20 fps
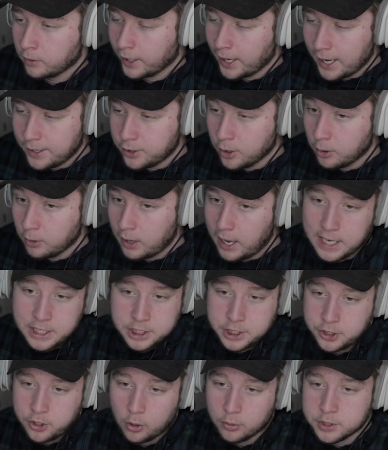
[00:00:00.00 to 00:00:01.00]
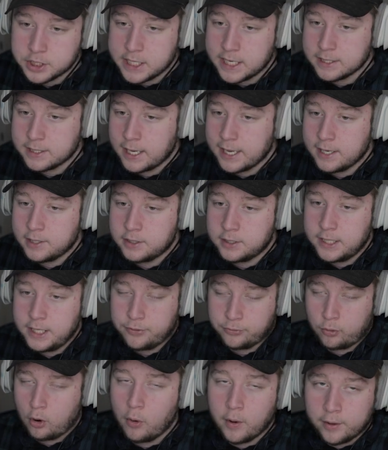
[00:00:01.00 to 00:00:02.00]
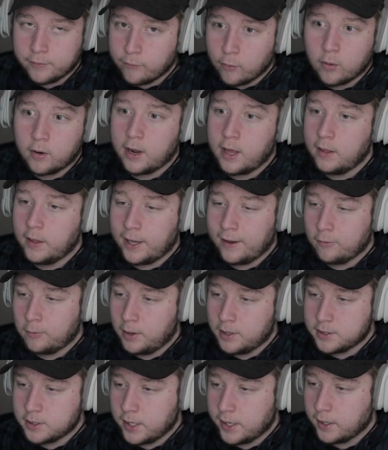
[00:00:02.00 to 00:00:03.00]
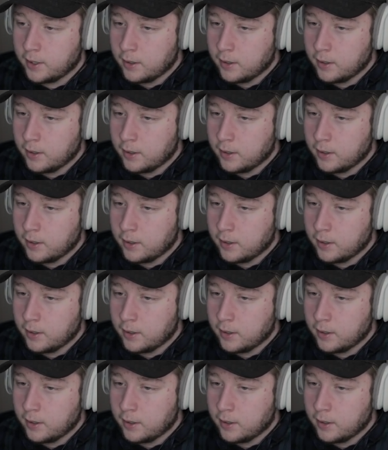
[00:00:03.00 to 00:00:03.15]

Like, I just don't see it dethroning Fortnite like everybody's saying.